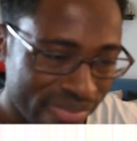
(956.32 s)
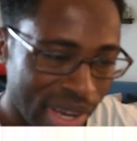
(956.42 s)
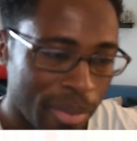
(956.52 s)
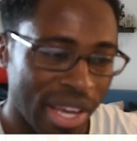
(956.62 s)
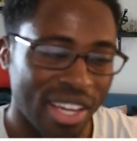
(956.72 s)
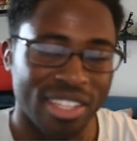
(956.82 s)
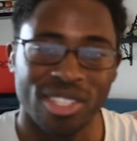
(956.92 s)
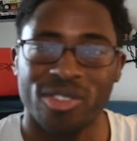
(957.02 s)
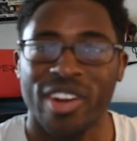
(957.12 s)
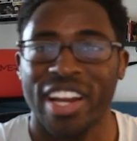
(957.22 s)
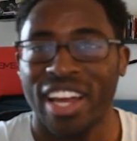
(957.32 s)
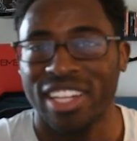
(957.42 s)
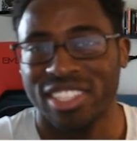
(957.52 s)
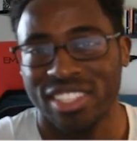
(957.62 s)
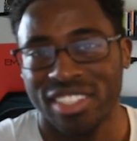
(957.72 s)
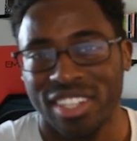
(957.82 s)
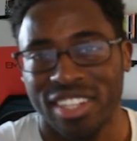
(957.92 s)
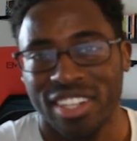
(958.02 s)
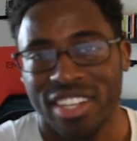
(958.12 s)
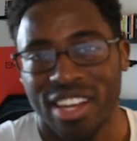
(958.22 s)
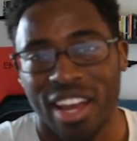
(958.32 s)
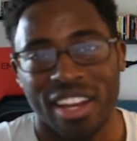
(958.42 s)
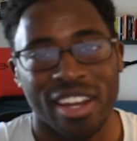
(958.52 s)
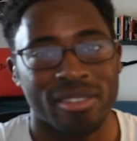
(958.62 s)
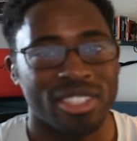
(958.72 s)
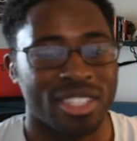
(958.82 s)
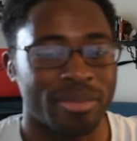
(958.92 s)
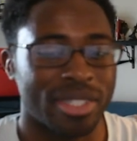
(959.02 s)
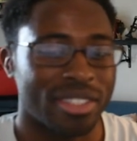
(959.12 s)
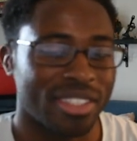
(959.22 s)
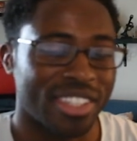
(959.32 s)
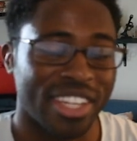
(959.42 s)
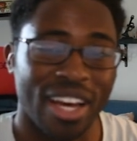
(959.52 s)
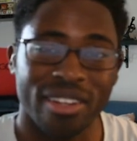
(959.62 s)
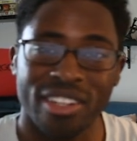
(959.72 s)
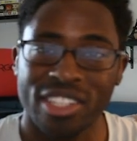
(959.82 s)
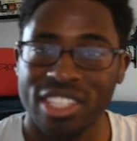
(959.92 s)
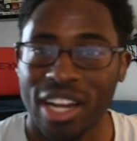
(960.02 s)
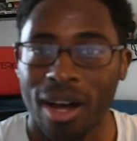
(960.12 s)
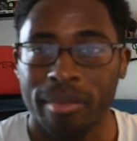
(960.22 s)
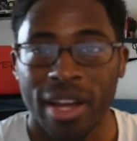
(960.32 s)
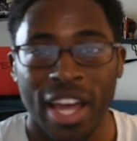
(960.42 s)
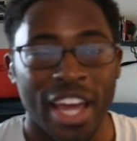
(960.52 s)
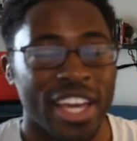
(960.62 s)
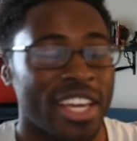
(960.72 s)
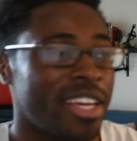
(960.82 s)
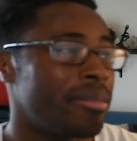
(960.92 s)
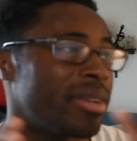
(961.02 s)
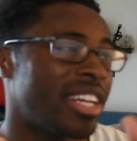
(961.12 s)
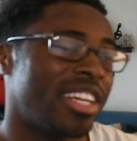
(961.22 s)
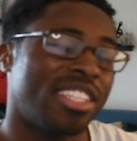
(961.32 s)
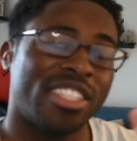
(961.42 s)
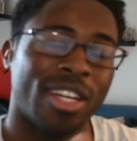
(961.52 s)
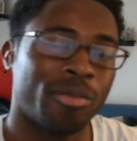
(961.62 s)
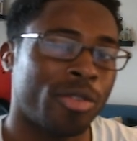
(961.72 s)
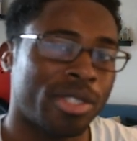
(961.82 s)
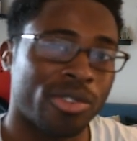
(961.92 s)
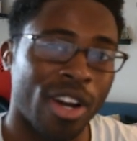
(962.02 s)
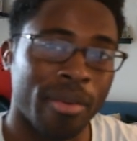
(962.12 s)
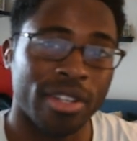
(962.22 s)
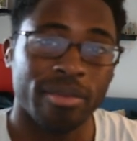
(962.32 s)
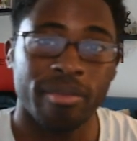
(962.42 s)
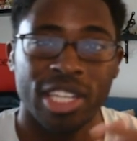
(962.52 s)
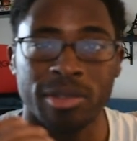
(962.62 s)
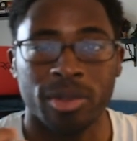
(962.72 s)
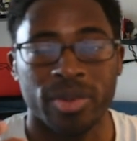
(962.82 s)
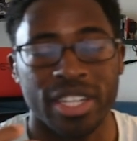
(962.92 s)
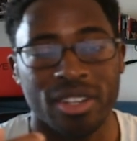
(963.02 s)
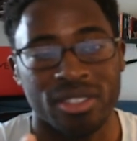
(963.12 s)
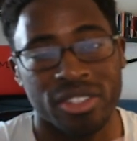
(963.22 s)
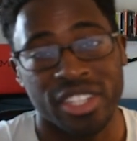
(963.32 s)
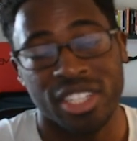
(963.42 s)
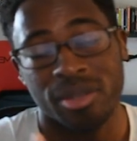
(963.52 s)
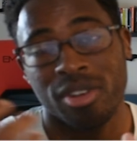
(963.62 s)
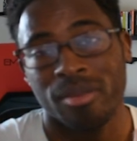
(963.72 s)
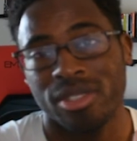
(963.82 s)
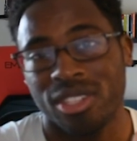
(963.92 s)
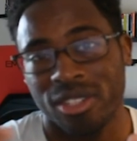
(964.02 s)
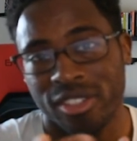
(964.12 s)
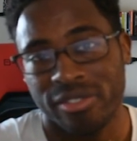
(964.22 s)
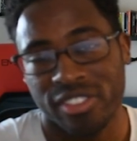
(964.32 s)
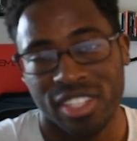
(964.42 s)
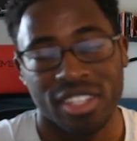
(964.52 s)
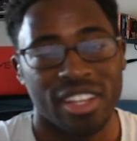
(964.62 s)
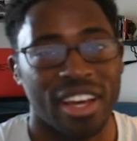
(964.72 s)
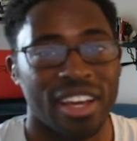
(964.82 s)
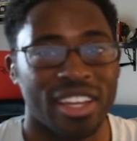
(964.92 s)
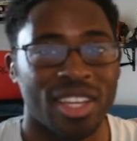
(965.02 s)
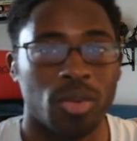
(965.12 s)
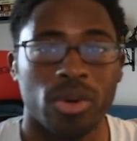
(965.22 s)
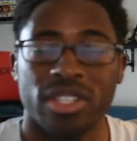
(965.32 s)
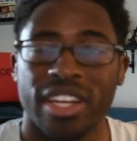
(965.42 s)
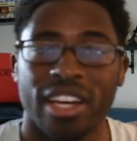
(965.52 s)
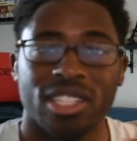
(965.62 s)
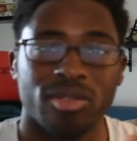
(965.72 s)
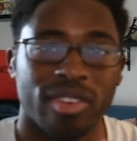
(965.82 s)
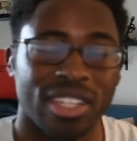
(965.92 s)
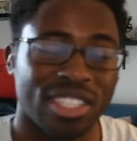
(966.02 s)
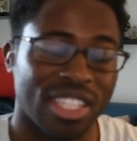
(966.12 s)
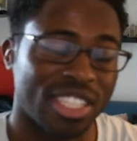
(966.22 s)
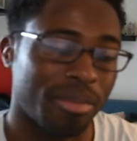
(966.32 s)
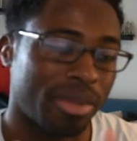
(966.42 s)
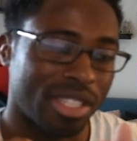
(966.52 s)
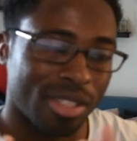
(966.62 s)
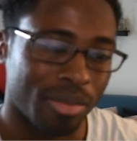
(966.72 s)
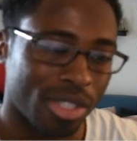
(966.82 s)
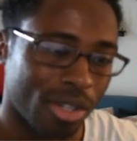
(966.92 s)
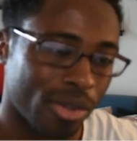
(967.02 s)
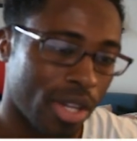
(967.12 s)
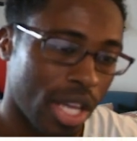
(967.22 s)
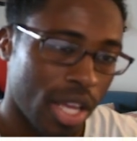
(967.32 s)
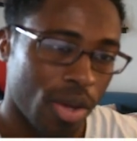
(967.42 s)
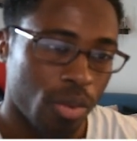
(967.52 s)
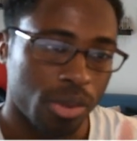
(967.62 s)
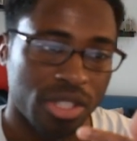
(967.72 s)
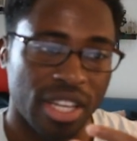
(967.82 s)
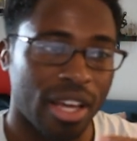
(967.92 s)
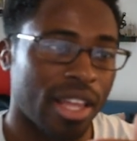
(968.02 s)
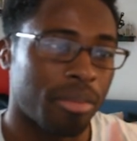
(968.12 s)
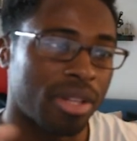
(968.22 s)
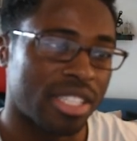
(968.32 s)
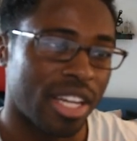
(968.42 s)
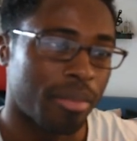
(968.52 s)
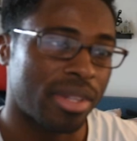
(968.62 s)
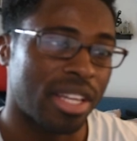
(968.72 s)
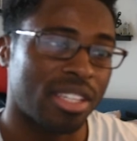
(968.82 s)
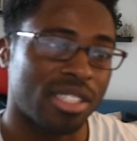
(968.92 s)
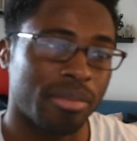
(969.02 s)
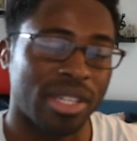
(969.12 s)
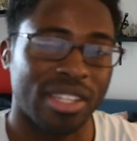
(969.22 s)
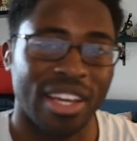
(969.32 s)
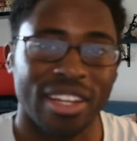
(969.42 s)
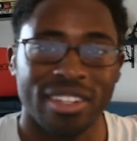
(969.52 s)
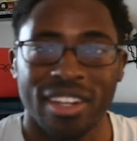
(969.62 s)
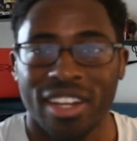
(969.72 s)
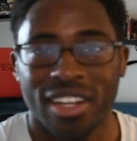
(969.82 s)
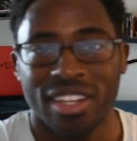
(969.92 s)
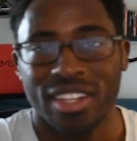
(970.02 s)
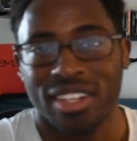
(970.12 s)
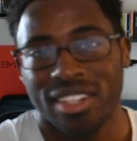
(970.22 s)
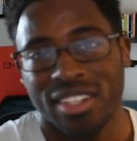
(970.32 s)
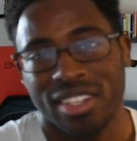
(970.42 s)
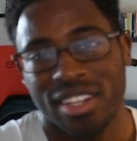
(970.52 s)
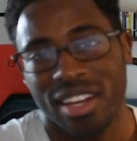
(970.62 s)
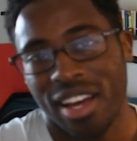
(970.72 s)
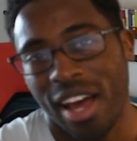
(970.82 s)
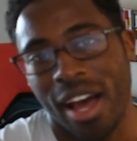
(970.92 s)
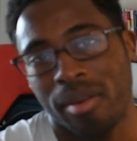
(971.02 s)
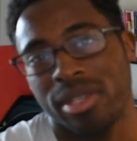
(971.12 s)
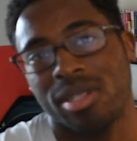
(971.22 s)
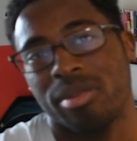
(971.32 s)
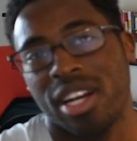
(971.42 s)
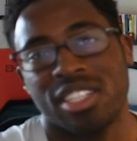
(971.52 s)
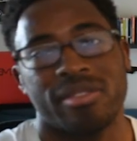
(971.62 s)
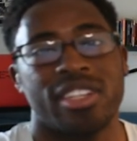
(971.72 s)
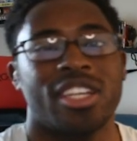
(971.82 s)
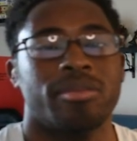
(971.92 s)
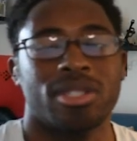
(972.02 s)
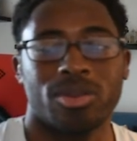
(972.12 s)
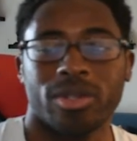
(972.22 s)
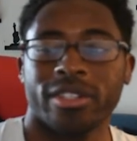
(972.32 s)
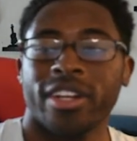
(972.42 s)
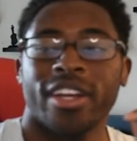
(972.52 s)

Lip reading: My man is a great agent. He ain't never sleeping. He out there to stop. Him being in the same room as Robin makes me weak, although he promise to Luffy that he won't attack his friends unless he beats them, so we'll see how that plays out, but that doesn't mean that I'll be surprised if he keeps his word.